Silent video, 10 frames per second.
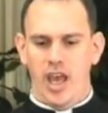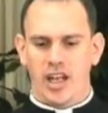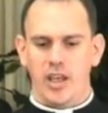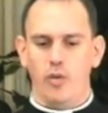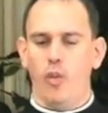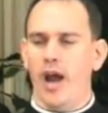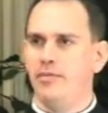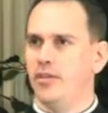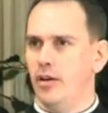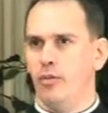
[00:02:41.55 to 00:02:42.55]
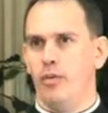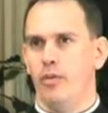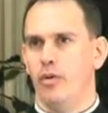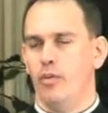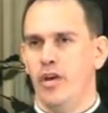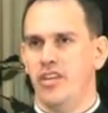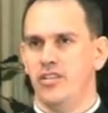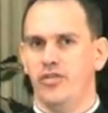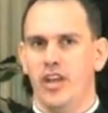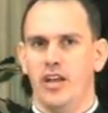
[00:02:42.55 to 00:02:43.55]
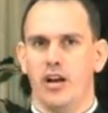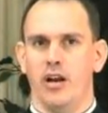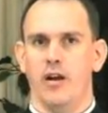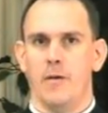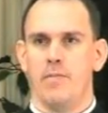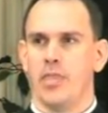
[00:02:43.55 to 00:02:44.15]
and he wipes it with his finger